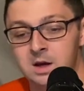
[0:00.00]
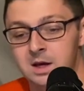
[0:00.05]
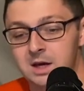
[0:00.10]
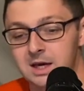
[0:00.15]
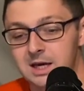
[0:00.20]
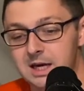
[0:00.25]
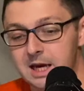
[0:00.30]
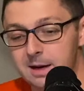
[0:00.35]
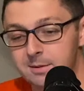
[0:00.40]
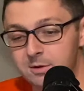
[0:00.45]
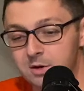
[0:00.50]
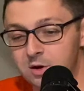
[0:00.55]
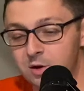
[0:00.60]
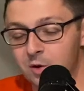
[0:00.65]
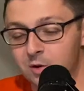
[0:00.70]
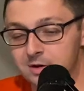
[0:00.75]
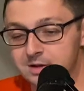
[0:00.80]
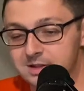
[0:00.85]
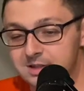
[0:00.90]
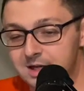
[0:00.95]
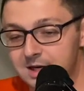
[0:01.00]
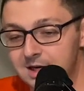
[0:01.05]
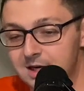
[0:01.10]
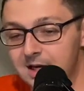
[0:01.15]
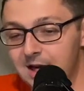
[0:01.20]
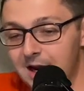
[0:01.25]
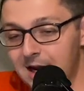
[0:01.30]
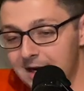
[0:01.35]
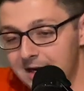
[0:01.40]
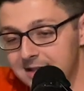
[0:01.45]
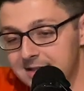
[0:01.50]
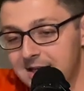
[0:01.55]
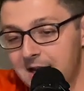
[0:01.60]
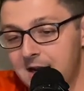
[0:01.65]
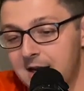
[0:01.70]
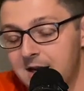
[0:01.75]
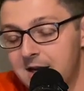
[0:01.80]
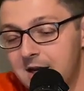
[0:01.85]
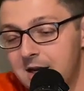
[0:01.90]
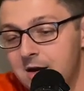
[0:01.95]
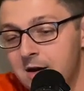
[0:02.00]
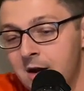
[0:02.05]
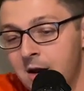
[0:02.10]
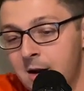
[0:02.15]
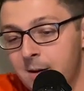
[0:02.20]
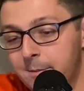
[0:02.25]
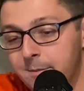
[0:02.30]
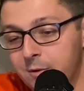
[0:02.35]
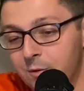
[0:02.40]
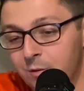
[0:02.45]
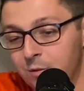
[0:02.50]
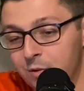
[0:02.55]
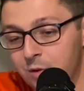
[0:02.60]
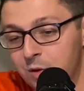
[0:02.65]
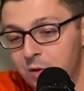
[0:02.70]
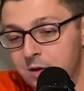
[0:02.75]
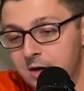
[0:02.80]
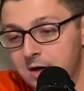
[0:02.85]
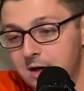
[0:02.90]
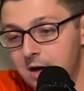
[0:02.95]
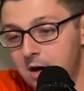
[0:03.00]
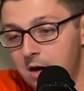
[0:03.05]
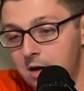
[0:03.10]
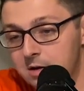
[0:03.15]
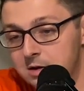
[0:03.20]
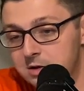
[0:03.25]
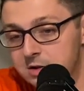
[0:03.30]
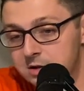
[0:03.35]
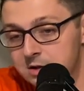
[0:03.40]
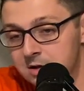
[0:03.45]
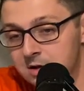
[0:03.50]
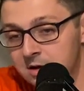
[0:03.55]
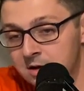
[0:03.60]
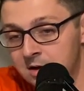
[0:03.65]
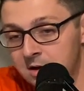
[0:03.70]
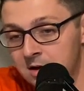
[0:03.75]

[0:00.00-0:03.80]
He came to New York City and attended Baruch College.